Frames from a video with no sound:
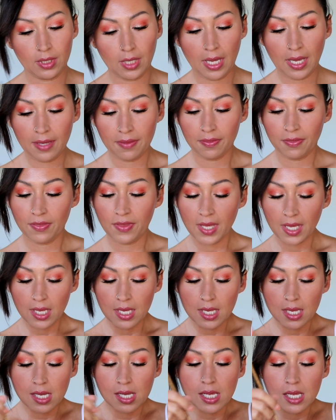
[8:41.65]
And
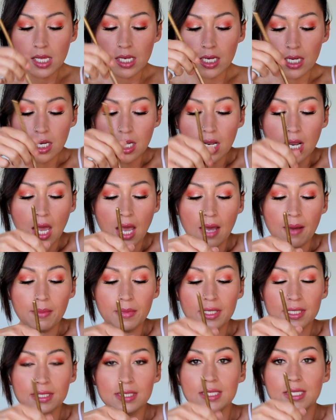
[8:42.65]
then I'm
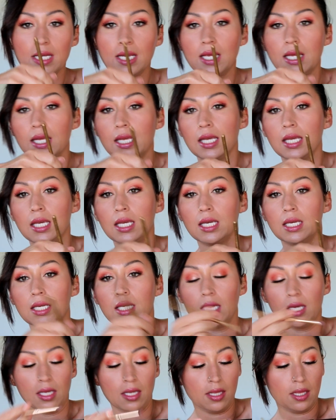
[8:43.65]
gonna
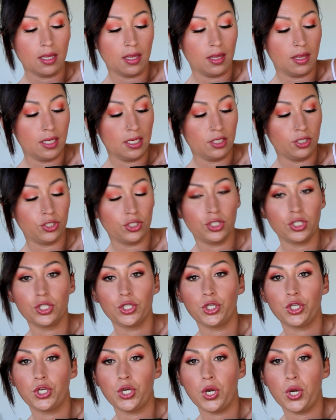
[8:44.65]
take this
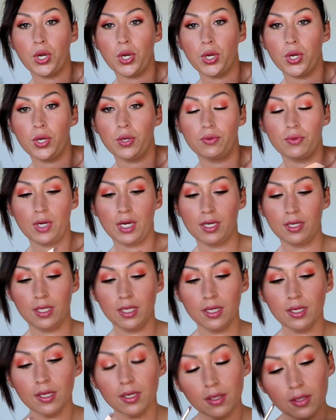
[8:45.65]
shade right
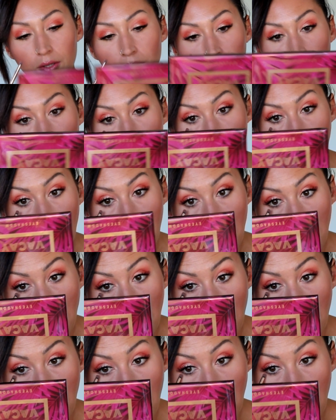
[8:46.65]
here
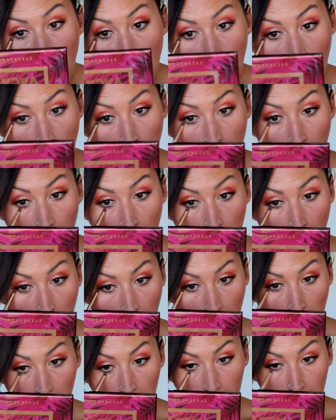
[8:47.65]

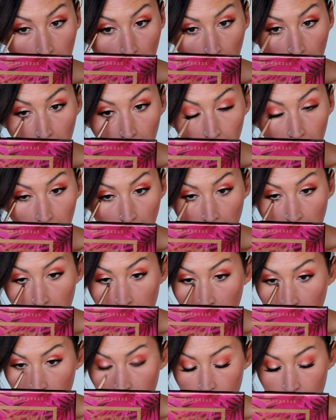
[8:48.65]
and
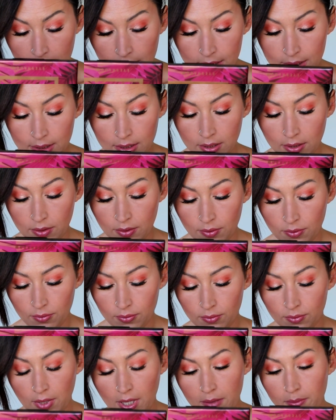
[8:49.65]
run it
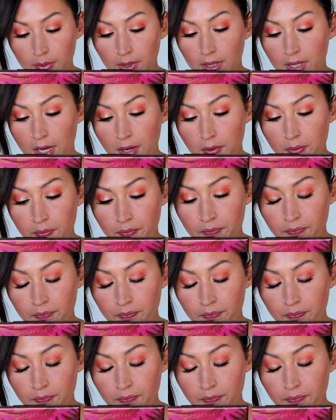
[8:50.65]
right below.